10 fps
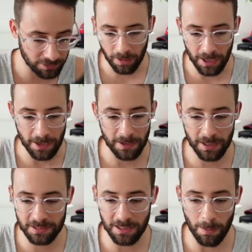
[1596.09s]
All right,
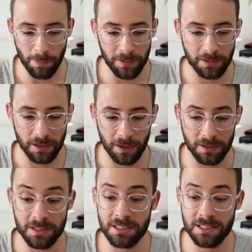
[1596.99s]
next up,
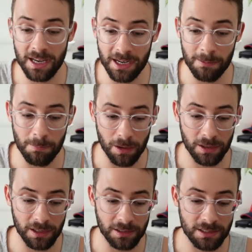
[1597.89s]
on Zeta
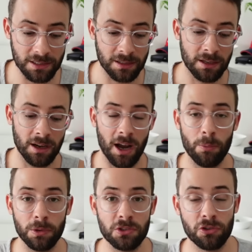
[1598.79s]
Markets, I
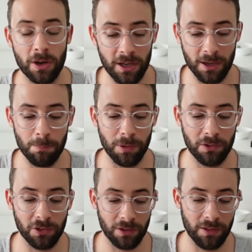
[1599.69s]
was trading a
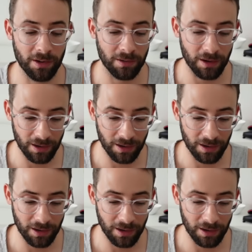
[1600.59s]
bunch on there.